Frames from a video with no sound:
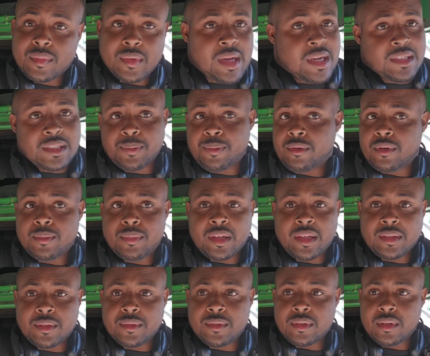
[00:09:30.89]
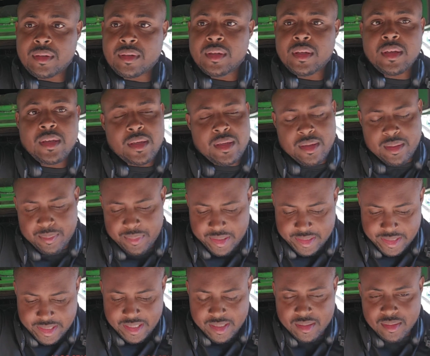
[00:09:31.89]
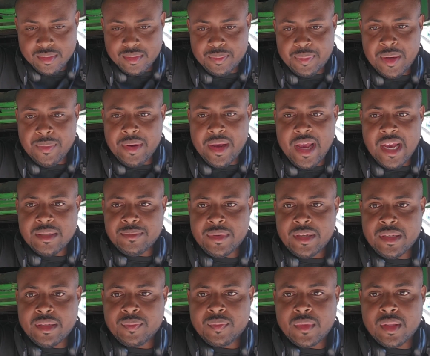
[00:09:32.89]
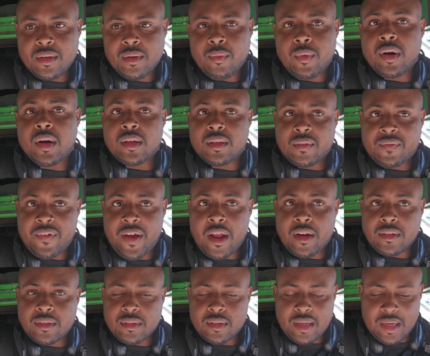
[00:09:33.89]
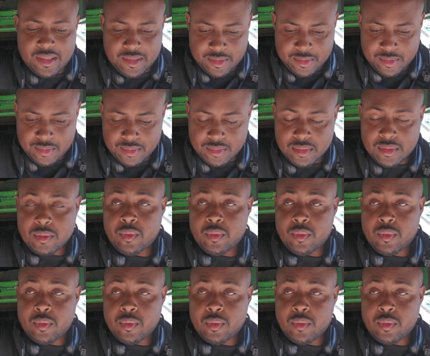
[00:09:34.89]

I just point blank to it. But yeah, people ask me what other factors do I use